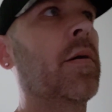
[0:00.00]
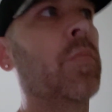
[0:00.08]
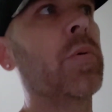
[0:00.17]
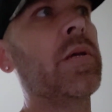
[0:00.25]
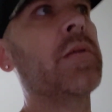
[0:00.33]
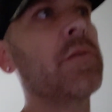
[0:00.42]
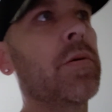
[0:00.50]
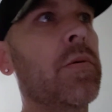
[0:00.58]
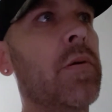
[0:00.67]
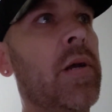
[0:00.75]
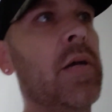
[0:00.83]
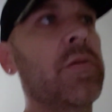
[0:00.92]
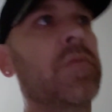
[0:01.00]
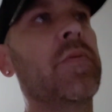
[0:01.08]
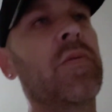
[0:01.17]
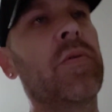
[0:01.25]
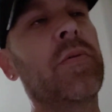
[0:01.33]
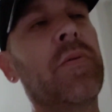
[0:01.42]
We sold our house
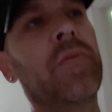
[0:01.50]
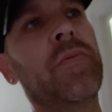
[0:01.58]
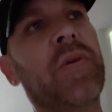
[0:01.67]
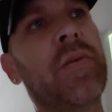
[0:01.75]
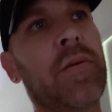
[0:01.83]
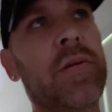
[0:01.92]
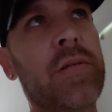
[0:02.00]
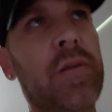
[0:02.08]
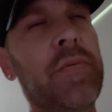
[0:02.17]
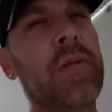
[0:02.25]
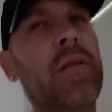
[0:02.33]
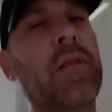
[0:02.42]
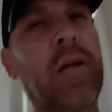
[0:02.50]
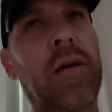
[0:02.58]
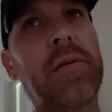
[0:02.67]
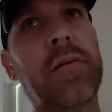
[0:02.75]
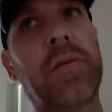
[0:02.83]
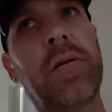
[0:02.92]
for
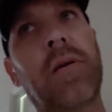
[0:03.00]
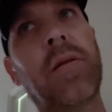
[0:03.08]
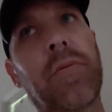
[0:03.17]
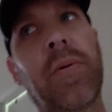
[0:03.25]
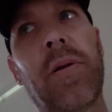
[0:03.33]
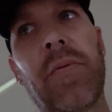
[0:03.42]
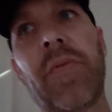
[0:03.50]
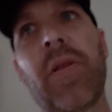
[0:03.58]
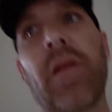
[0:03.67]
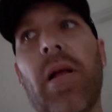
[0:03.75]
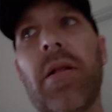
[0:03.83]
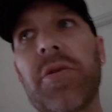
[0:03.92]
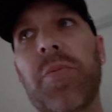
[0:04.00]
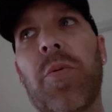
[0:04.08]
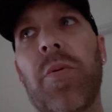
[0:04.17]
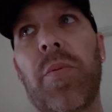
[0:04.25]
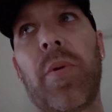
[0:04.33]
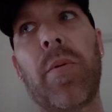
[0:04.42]
$17,350 more
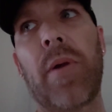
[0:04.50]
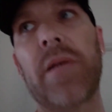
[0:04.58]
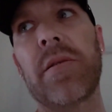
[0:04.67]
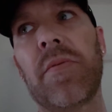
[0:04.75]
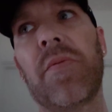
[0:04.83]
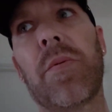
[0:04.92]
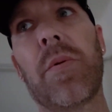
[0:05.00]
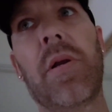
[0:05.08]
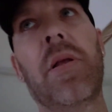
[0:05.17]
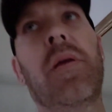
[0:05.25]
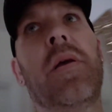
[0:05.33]
than we were asking for it.